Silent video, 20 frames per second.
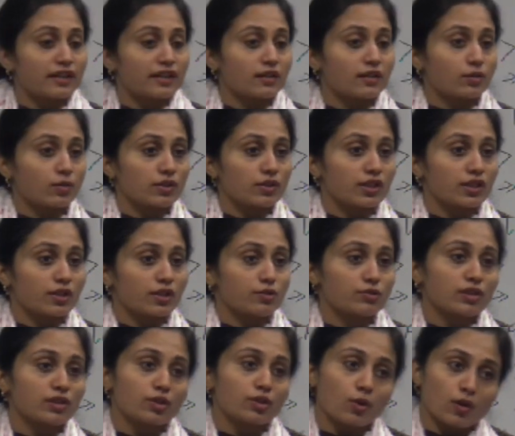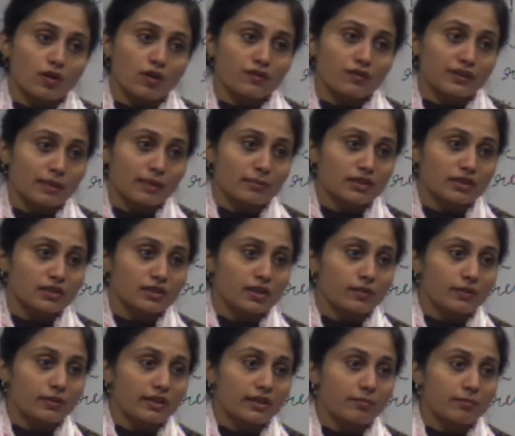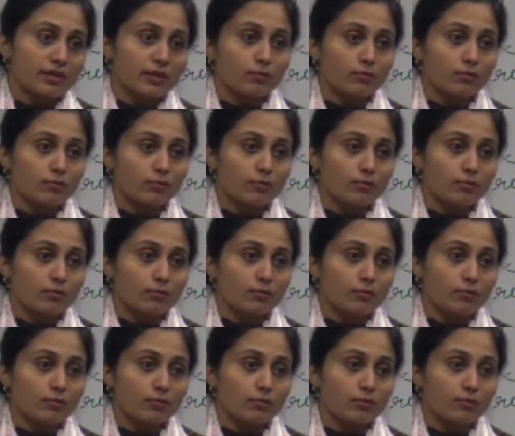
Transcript: according to the law of chemical equilibrium,